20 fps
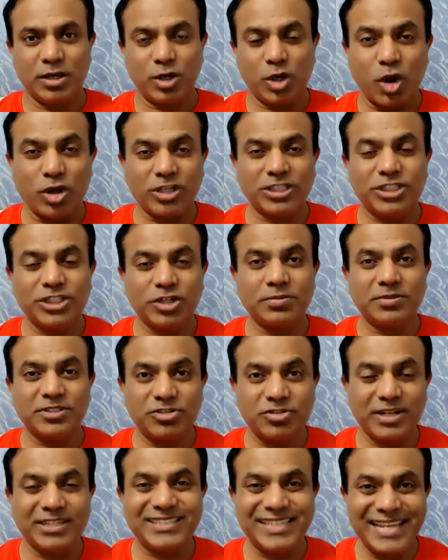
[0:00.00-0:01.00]
causes of
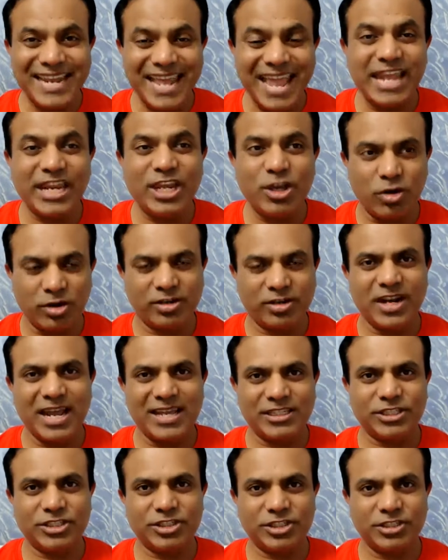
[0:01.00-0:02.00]
stress in any
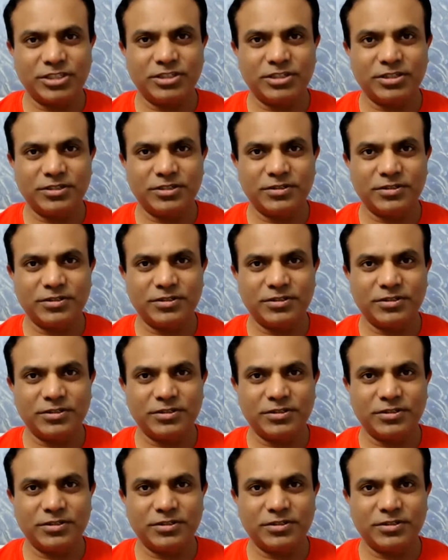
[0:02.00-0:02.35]
organization.